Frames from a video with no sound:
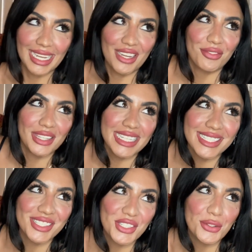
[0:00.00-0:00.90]
If
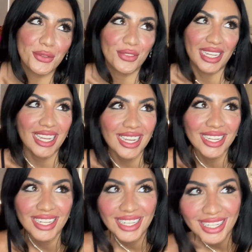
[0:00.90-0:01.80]
these do fit
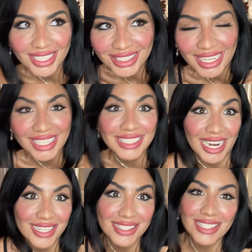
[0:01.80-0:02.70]
like
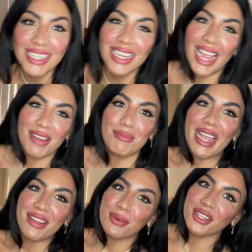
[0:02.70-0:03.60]
nicely, I
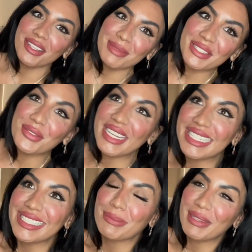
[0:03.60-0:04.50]
might wear them to
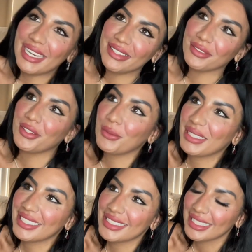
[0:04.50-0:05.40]
Vegas, but I don't know,
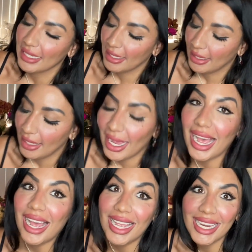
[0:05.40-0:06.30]
because
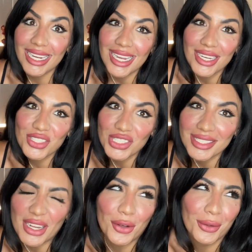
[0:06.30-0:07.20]
I
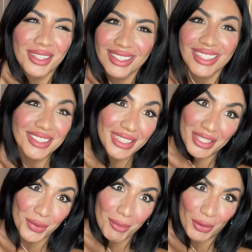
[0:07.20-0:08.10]
just, oh,
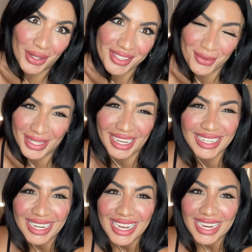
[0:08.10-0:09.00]
that's where I'm going this weekend.